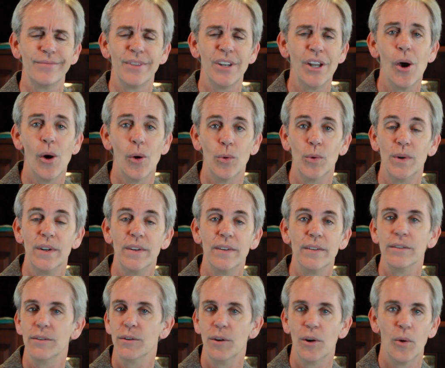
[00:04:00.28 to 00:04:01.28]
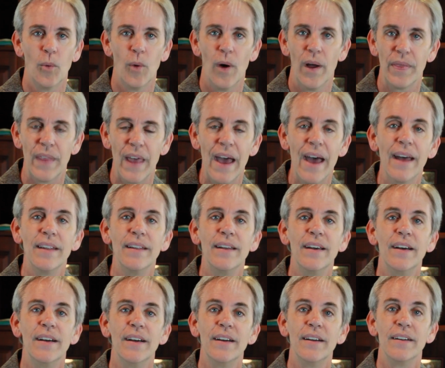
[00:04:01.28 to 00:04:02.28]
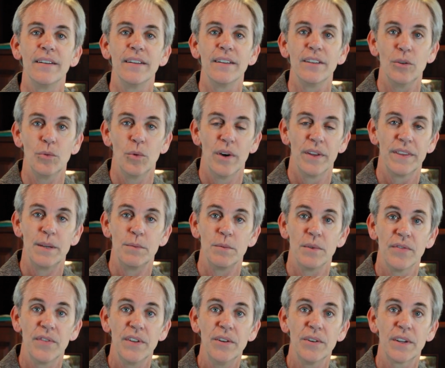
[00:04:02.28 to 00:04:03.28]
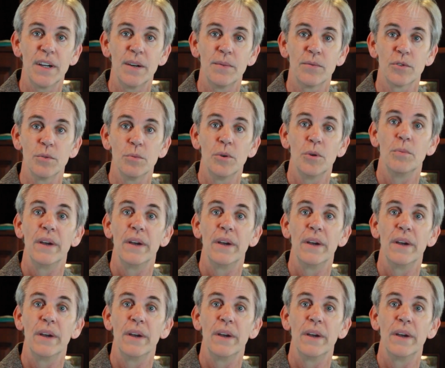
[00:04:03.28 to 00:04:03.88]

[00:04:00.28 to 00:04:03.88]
No, you don't want that. You want them to feel comfortable,